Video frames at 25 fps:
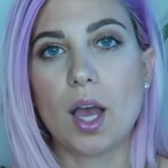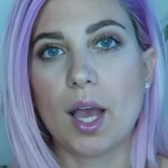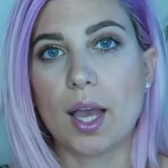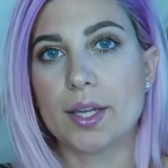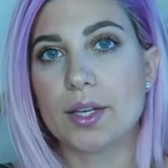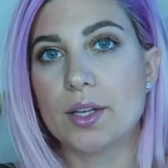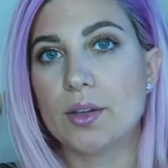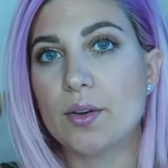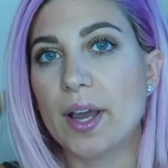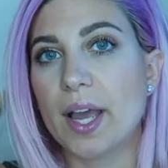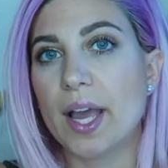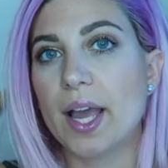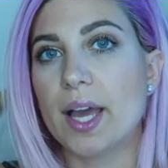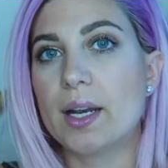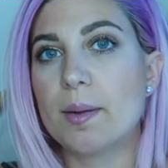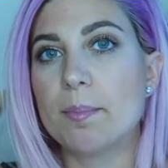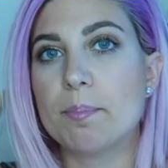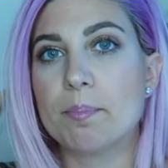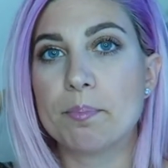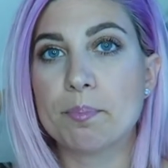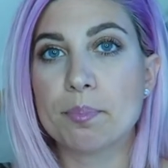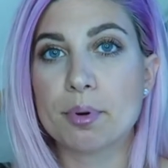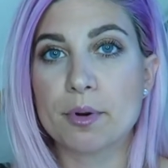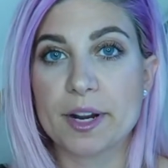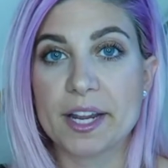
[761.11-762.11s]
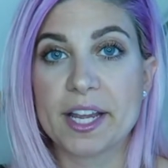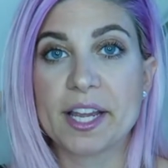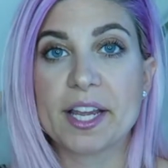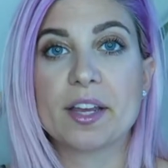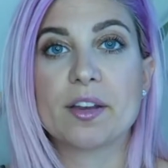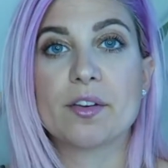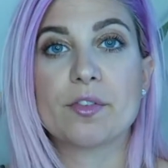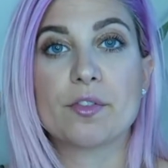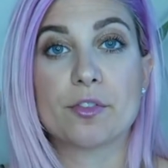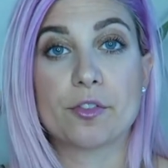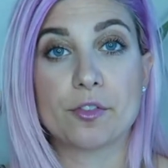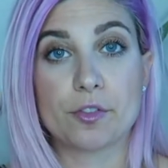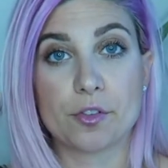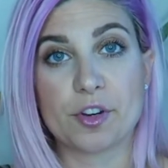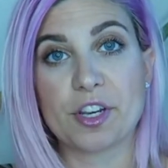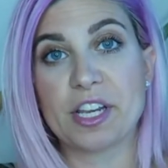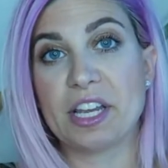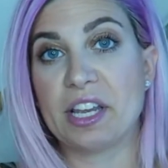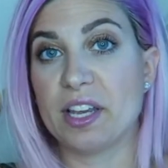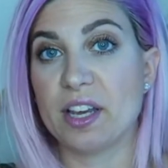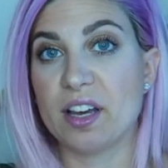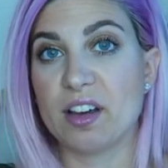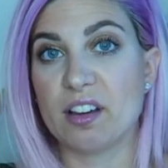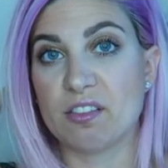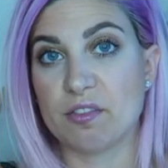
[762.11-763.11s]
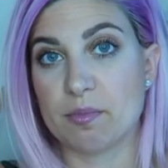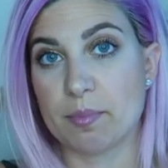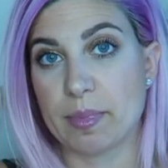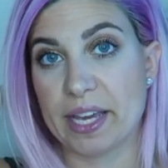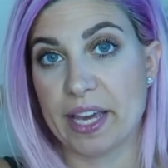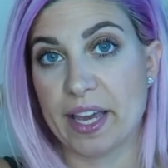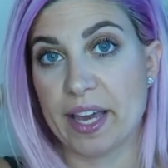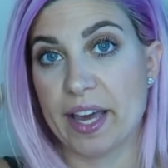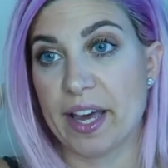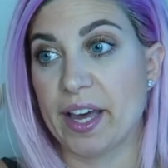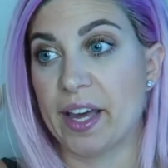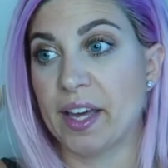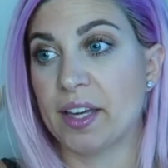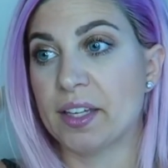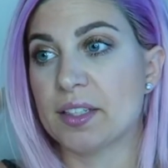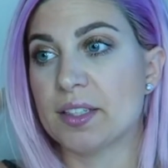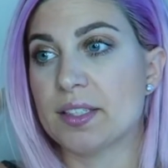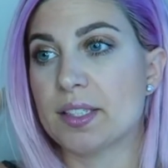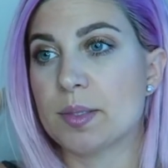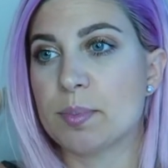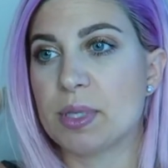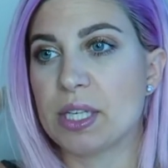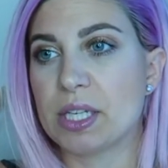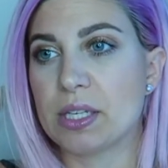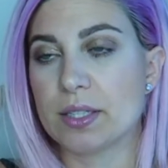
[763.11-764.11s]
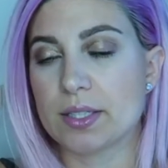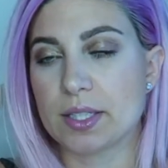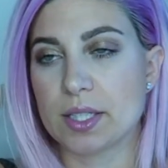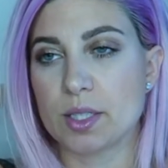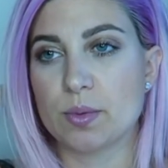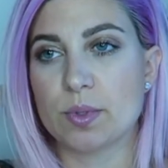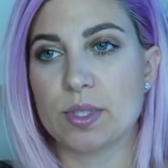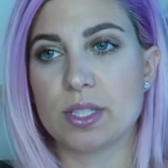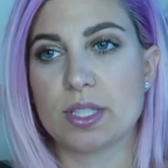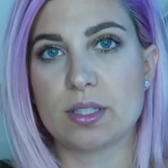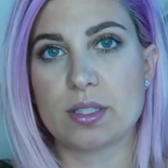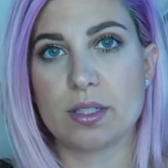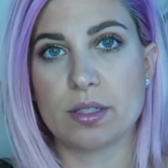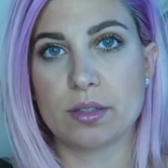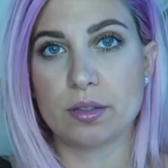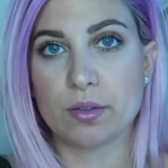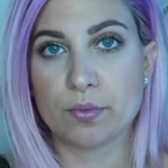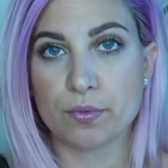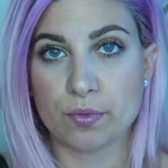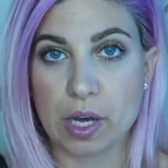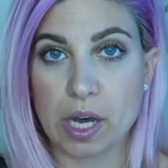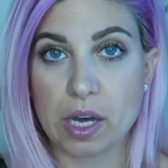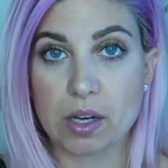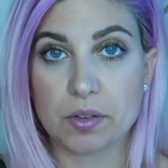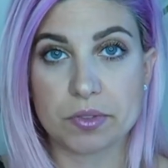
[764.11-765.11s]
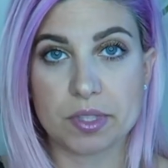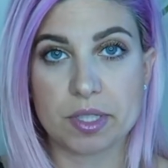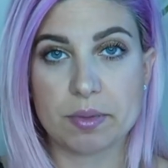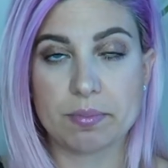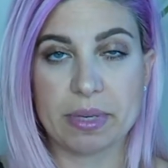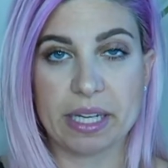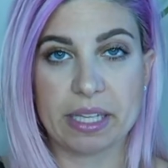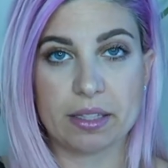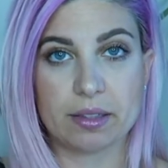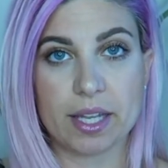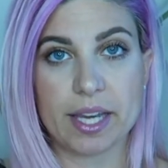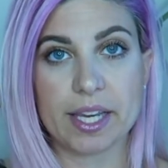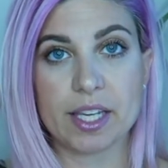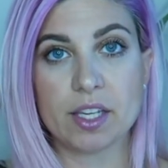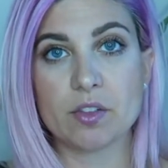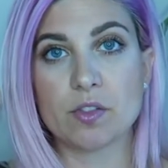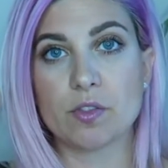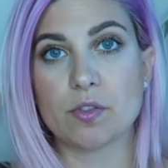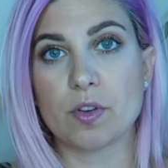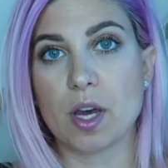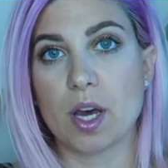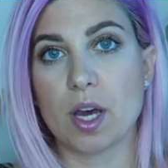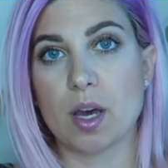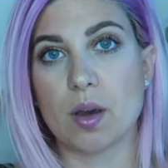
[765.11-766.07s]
I knew I had to break free of my ex because he was still involved in my life.